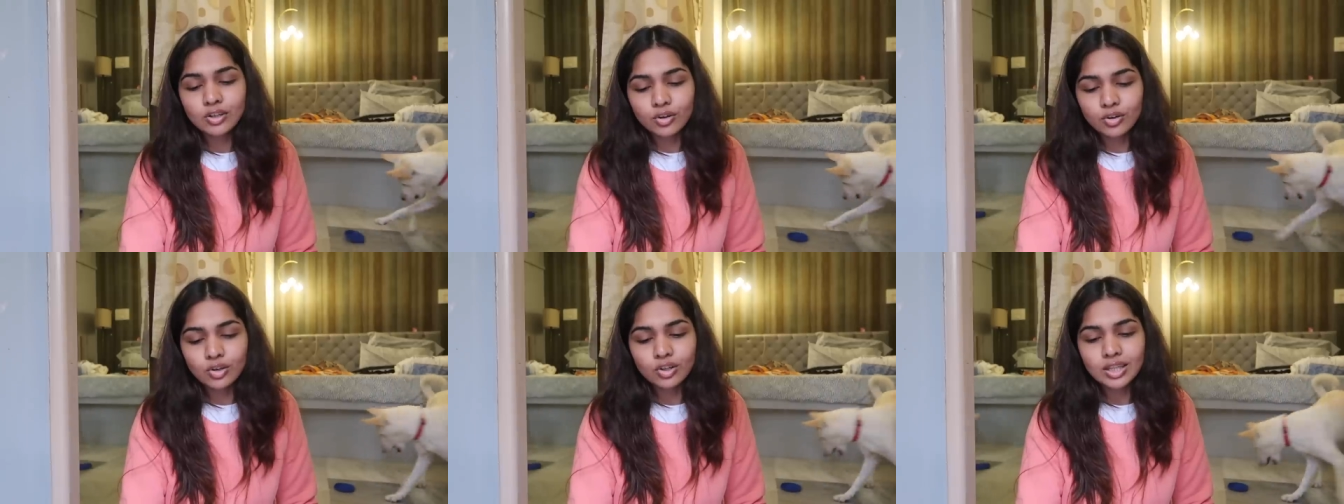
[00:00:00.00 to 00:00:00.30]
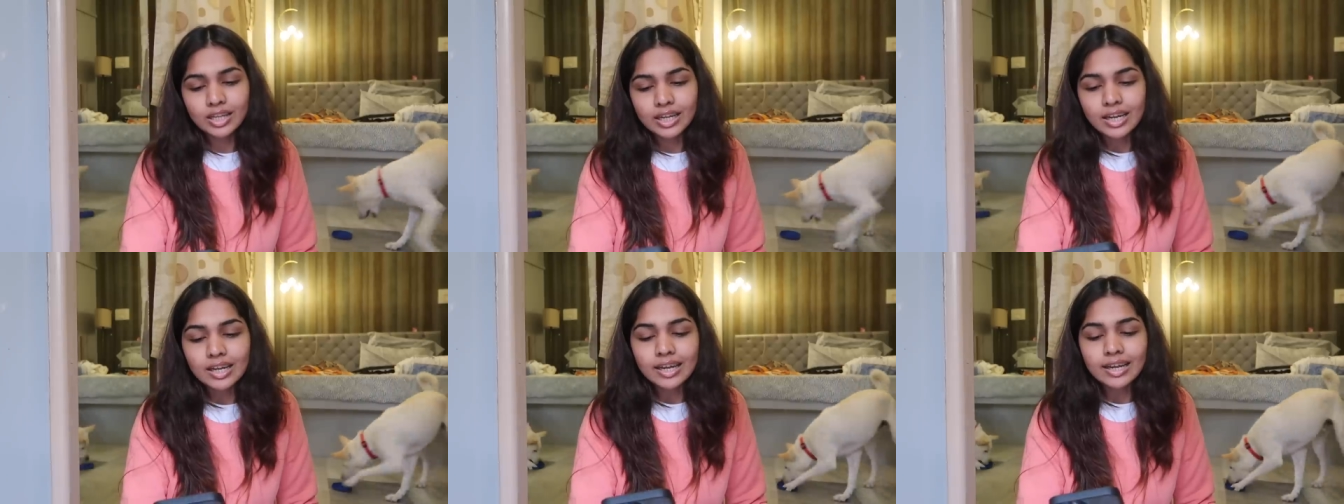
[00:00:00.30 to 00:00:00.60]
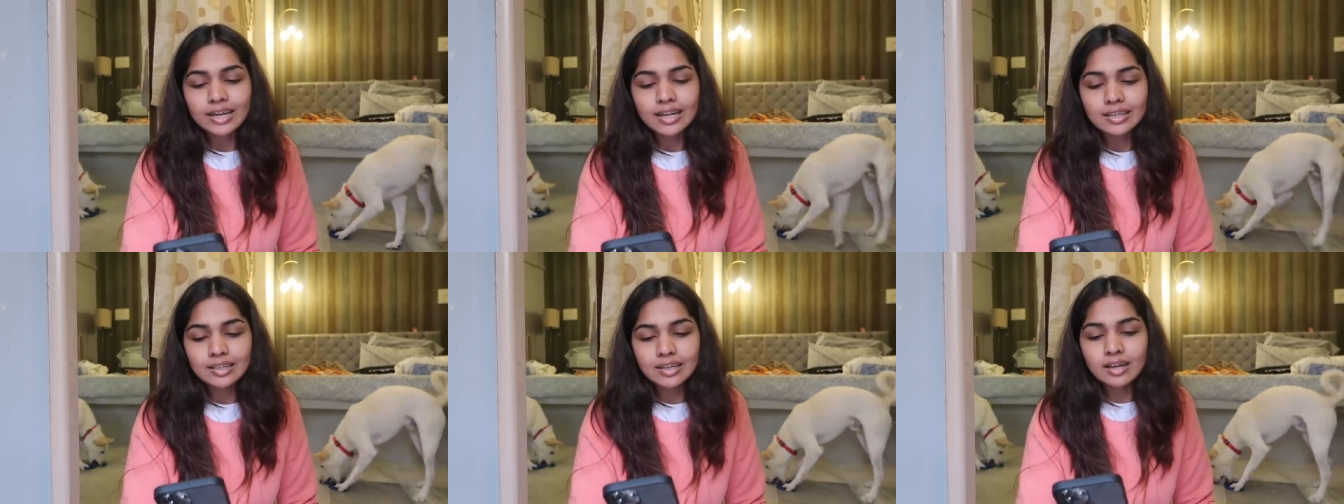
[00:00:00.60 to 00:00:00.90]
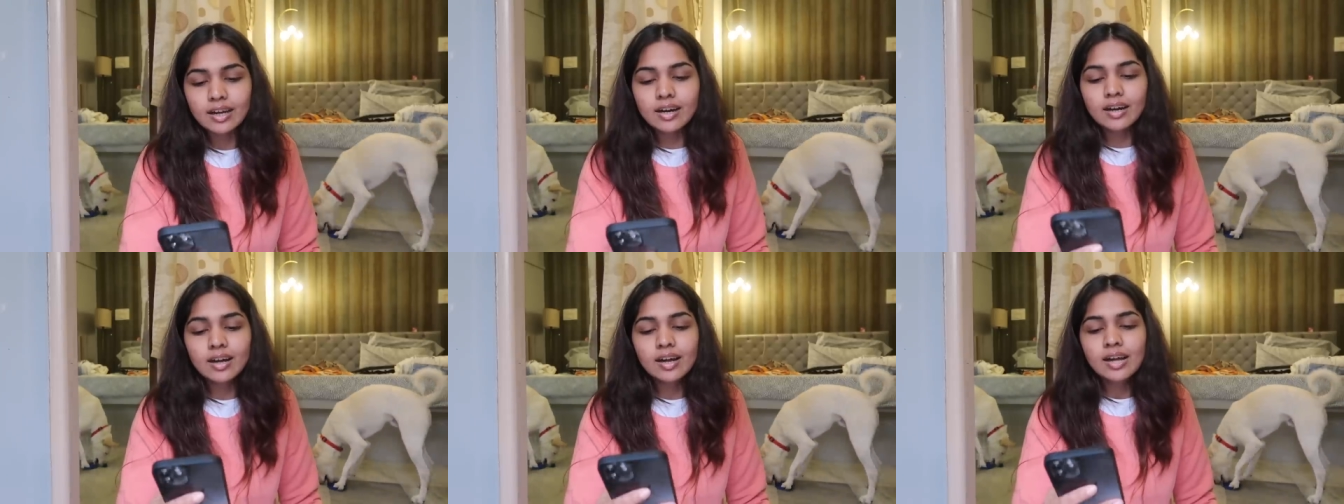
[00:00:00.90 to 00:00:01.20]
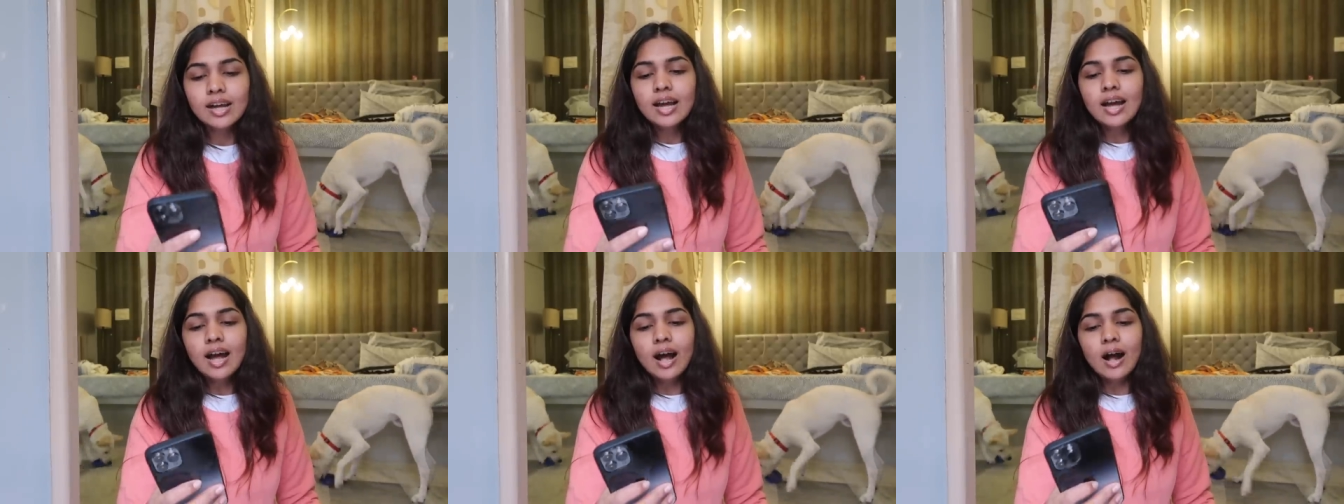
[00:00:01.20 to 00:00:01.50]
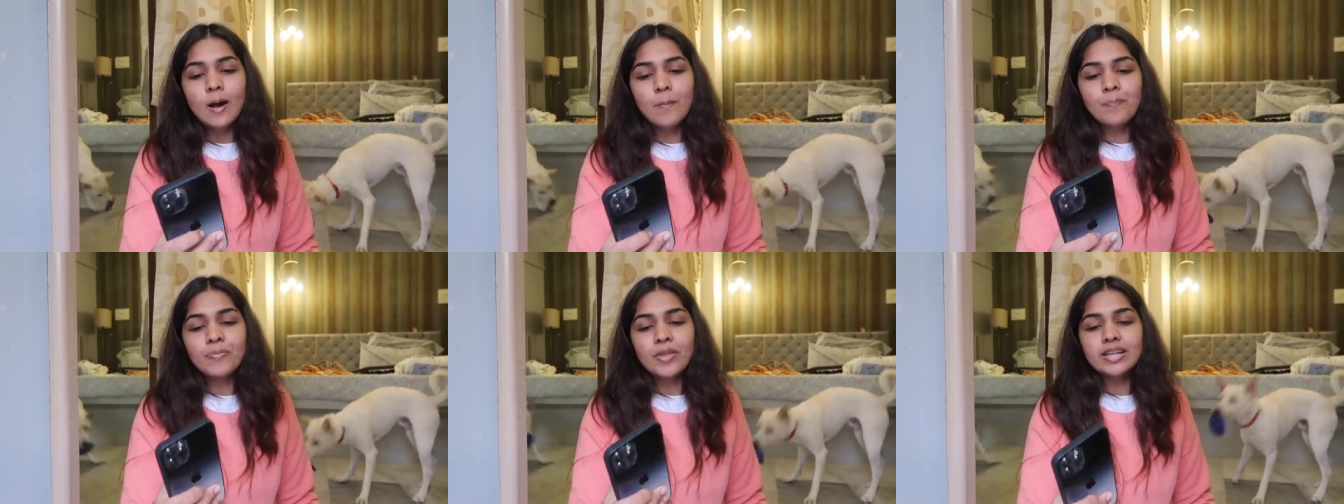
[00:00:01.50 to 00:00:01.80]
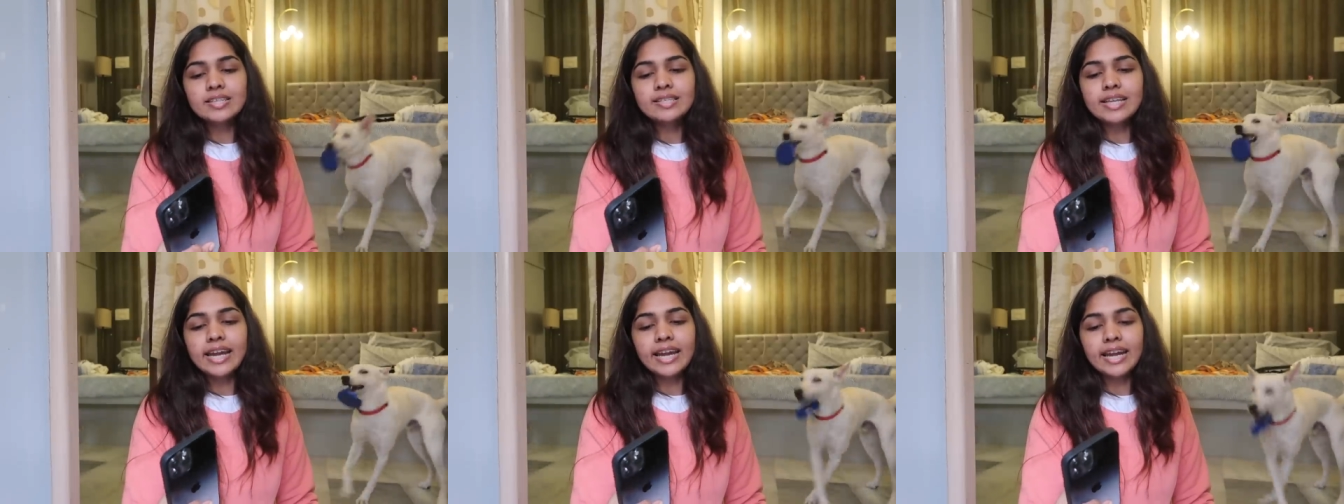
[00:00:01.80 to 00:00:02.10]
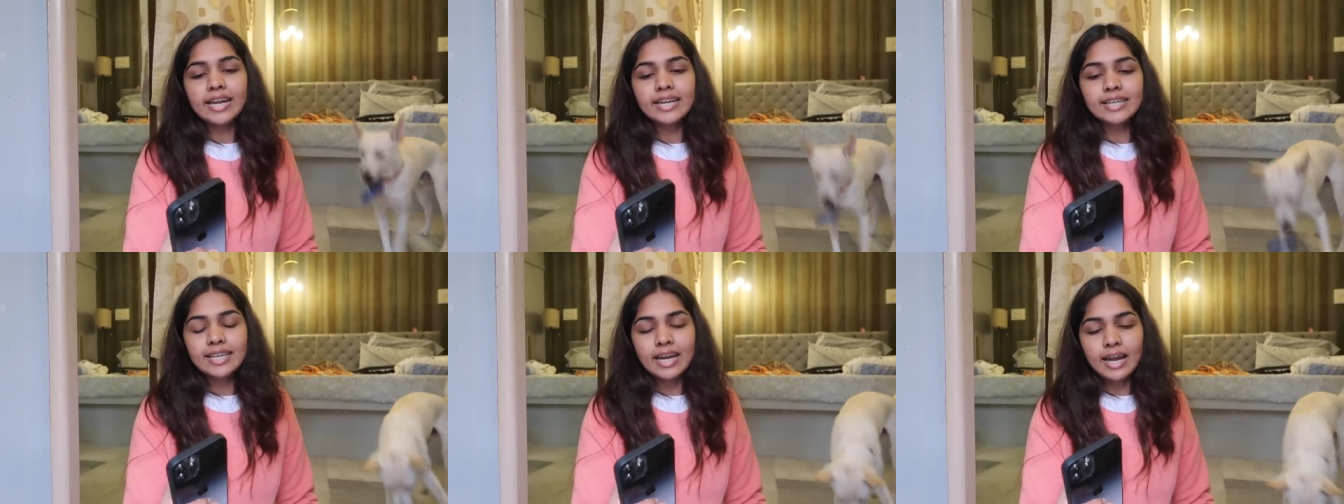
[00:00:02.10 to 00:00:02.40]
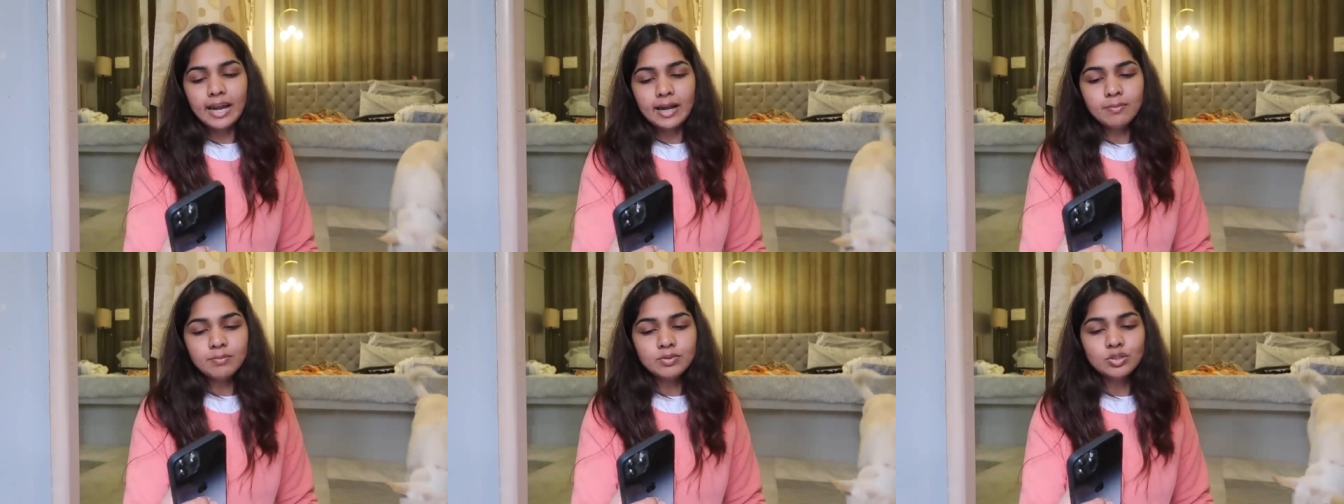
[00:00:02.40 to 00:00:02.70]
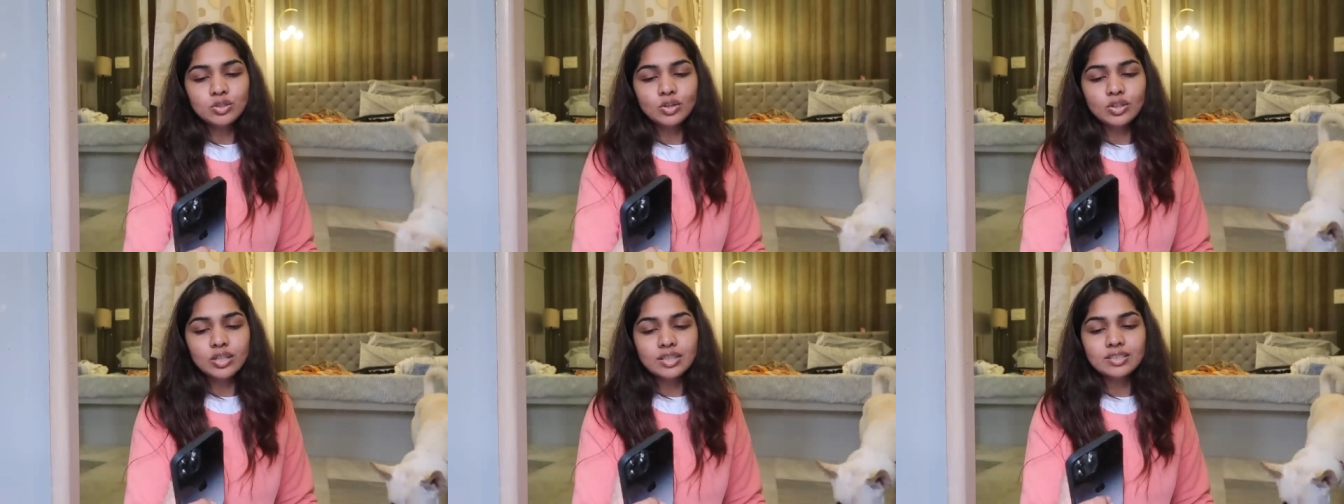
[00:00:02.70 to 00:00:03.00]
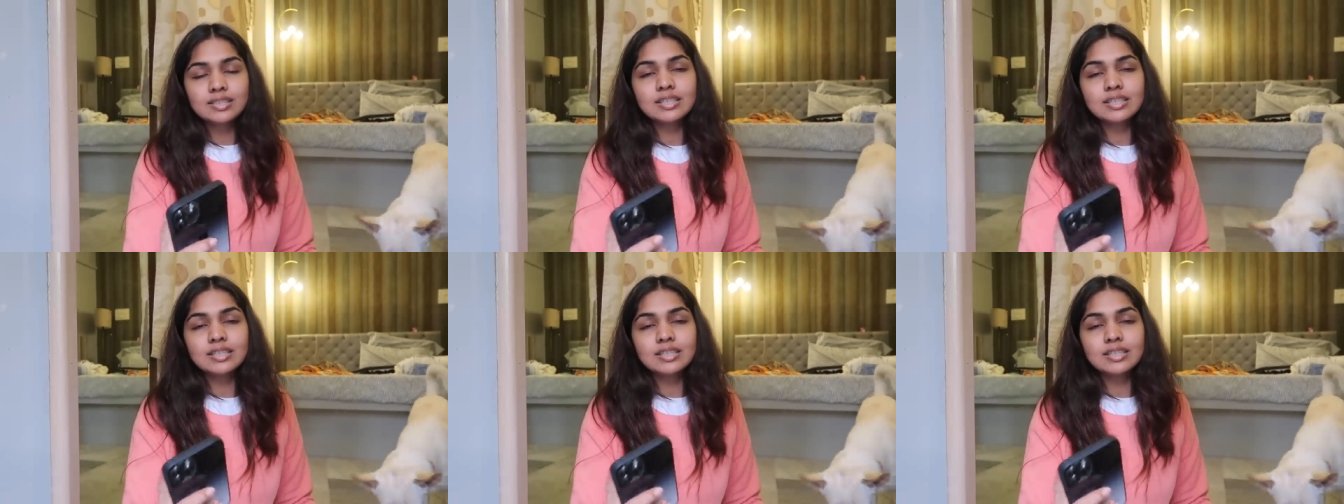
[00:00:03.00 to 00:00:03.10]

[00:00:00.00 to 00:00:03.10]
you know, thinking the second time. So